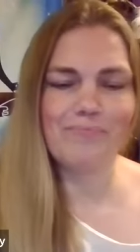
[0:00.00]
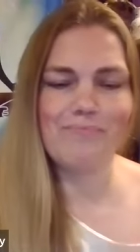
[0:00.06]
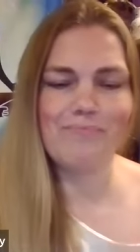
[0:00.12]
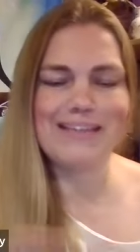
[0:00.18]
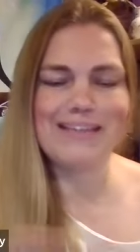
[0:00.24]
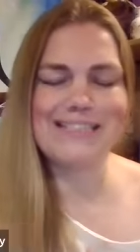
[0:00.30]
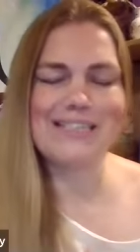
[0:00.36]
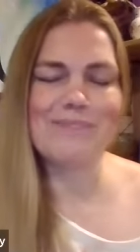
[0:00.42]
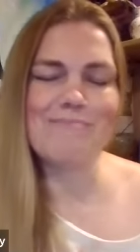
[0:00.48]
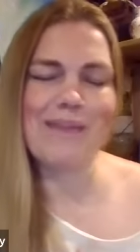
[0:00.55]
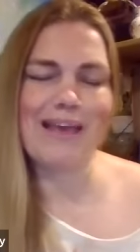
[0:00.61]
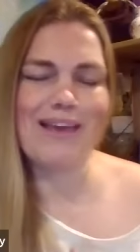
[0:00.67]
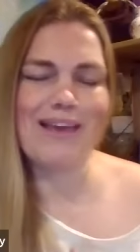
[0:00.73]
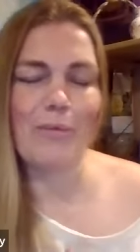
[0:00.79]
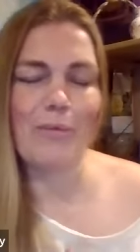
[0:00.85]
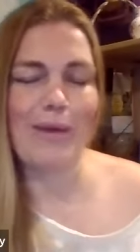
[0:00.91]

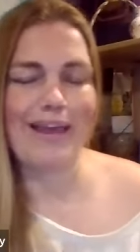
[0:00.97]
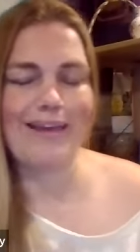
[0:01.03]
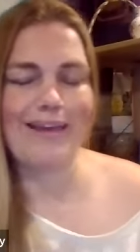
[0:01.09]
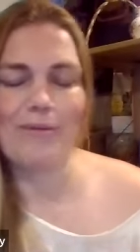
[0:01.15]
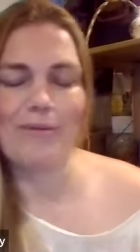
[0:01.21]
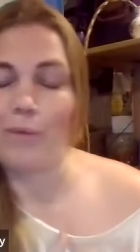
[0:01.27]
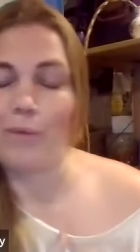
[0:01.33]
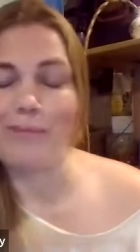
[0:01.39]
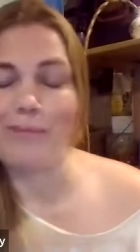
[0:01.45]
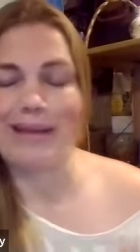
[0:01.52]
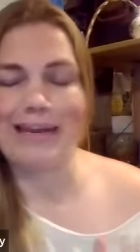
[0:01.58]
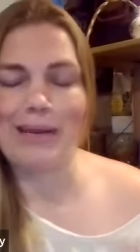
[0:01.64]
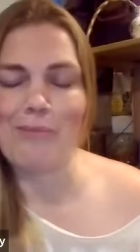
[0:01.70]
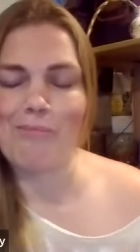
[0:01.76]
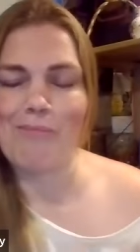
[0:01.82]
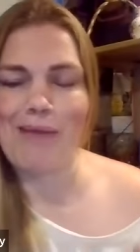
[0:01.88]

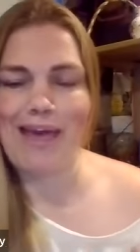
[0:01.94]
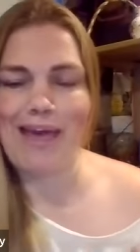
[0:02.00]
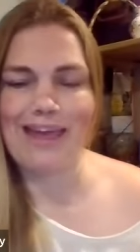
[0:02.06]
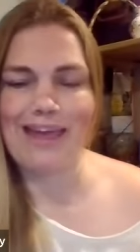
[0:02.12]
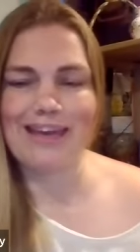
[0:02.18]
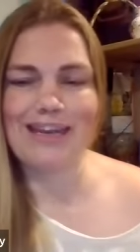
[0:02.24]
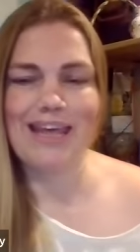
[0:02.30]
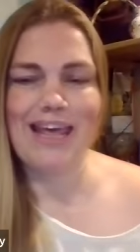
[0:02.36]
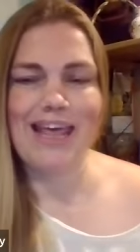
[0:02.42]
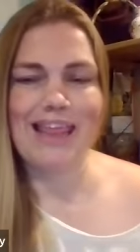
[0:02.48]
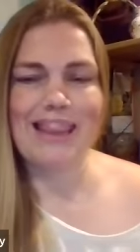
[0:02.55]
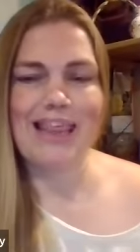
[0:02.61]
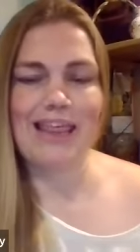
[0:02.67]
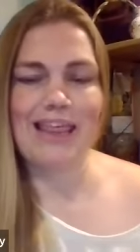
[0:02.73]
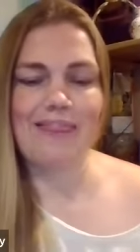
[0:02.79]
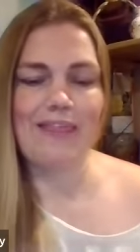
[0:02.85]
women and men
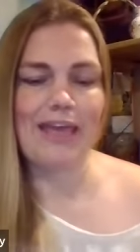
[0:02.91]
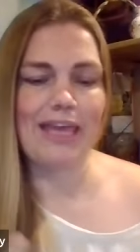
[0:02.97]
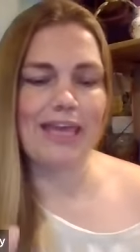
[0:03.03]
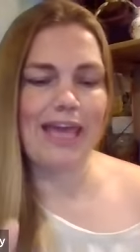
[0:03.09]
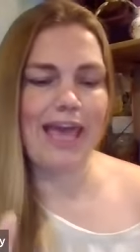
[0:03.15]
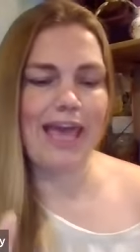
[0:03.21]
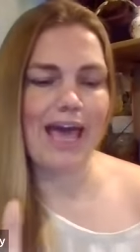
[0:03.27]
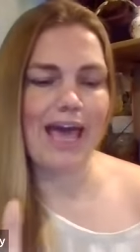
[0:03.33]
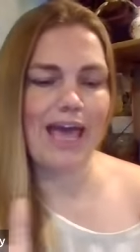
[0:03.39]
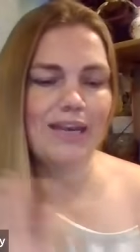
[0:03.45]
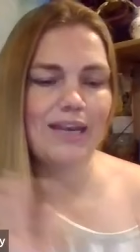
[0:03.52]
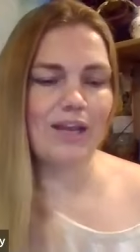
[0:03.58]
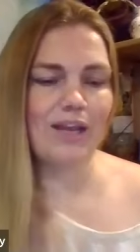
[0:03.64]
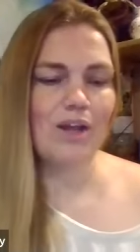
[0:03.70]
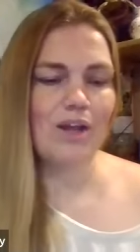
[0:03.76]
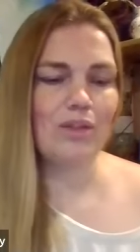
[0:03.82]
that they
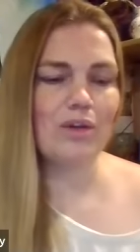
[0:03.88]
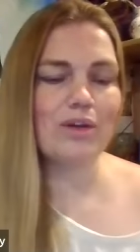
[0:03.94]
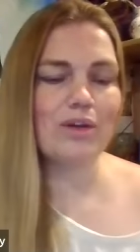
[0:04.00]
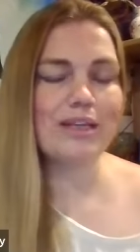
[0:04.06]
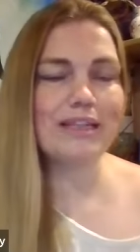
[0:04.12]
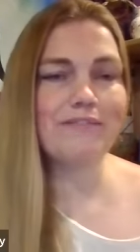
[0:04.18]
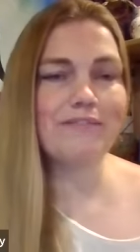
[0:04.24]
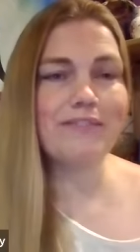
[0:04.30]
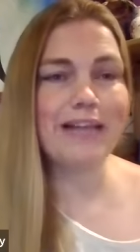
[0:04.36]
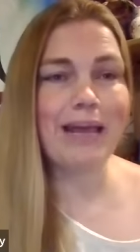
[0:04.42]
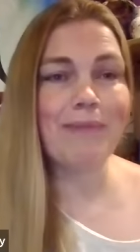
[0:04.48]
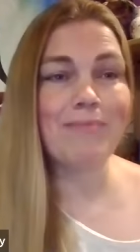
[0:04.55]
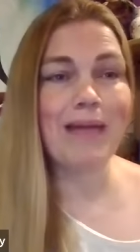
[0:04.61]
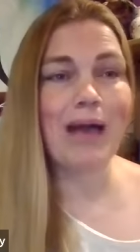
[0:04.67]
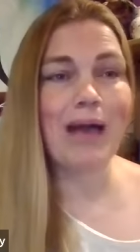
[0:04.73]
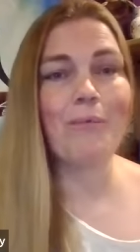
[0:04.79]
can look at the
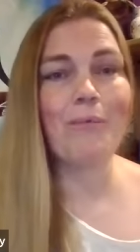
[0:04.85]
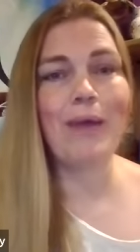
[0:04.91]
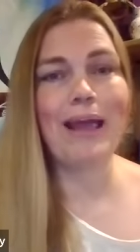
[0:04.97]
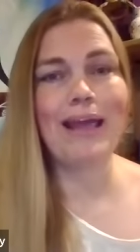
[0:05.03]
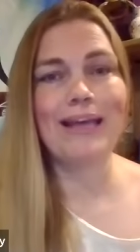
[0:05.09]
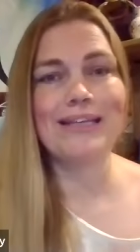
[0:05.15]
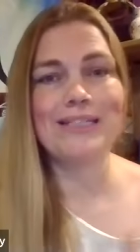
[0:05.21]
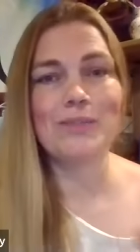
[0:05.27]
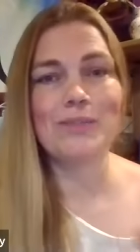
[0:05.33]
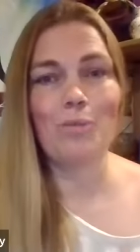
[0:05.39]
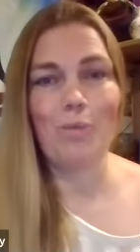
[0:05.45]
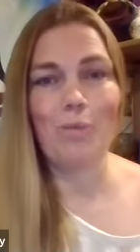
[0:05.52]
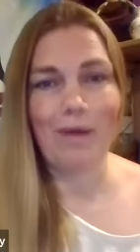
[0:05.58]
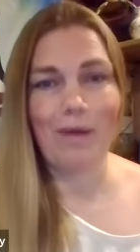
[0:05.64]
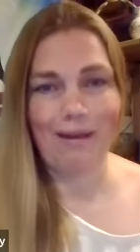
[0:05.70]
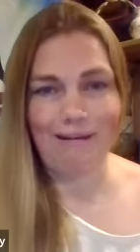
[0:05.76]
flame that way as
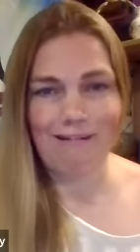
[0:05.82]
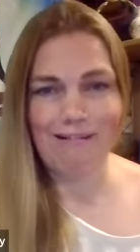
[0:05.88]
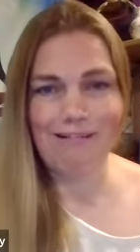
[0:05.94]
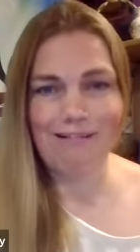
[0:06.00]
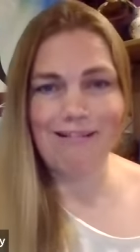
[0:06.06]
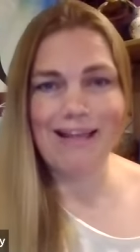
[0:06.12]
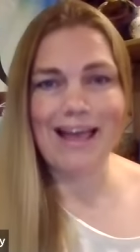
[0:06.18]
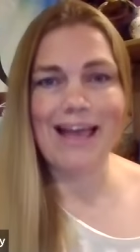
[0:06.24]
well.